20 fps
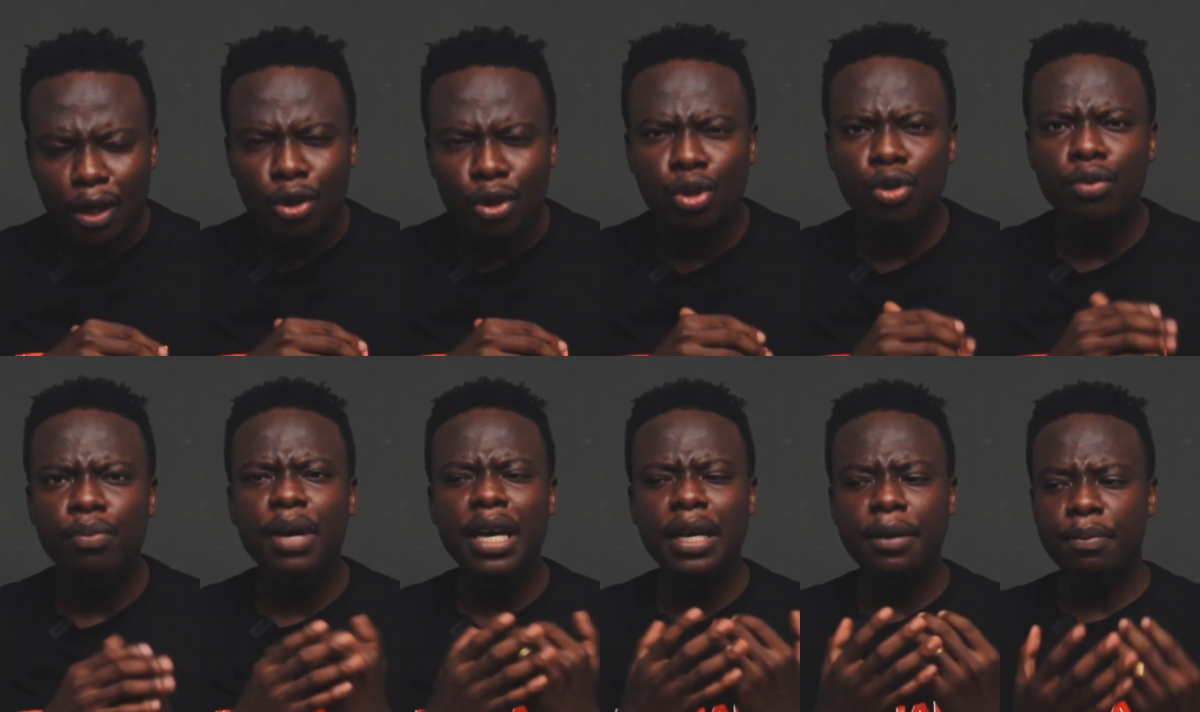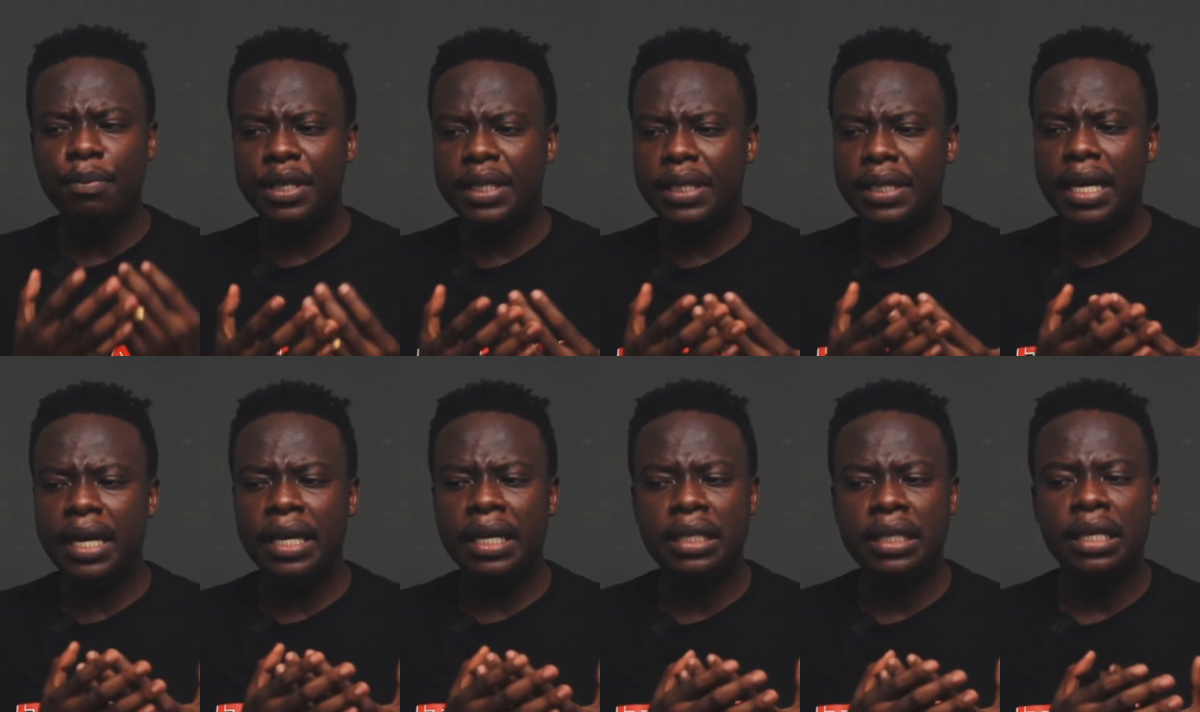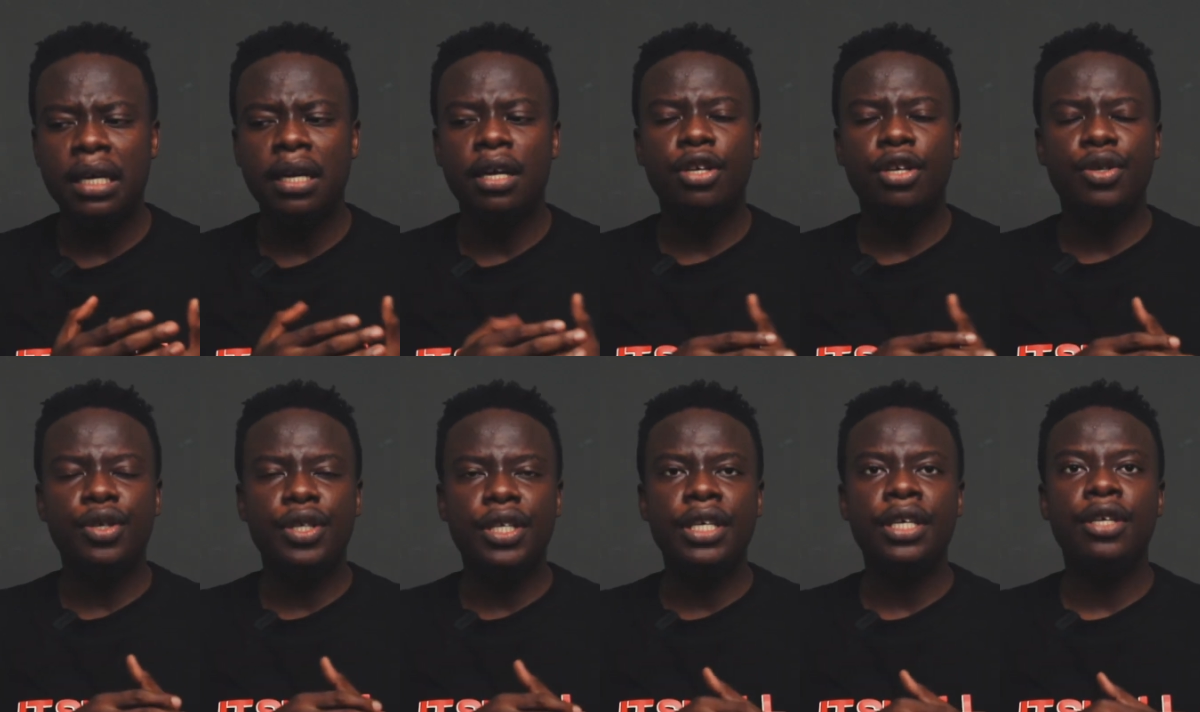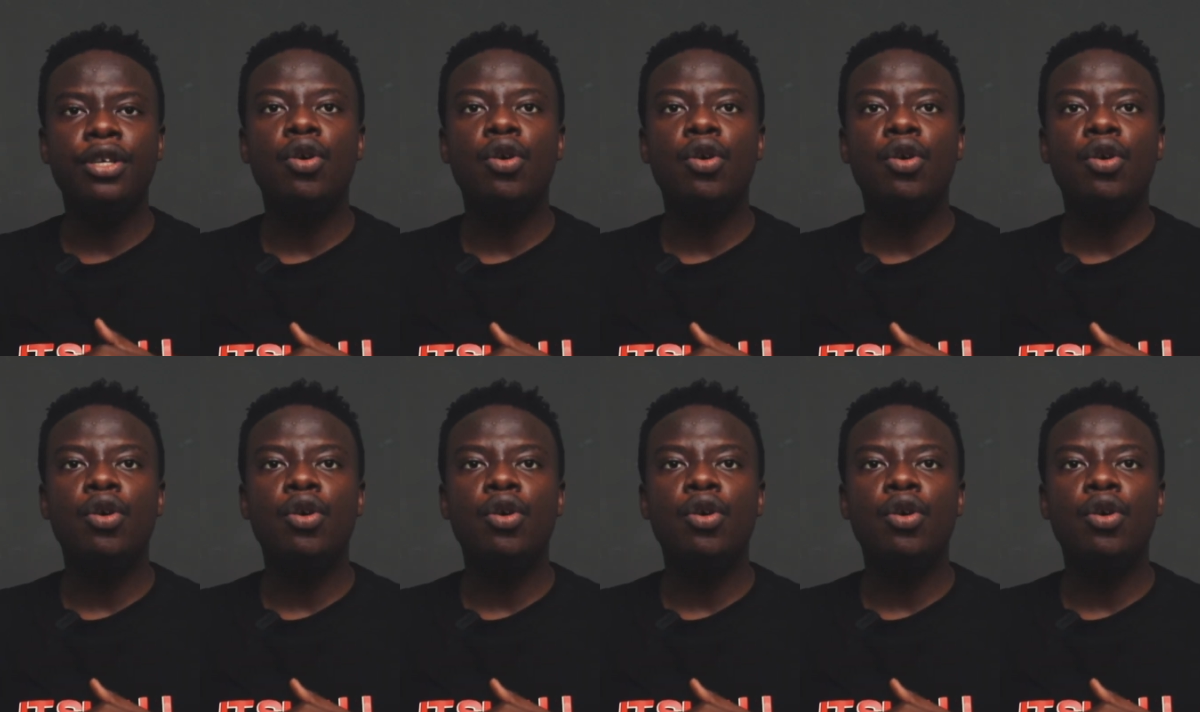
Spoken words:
to make mistakes. You see,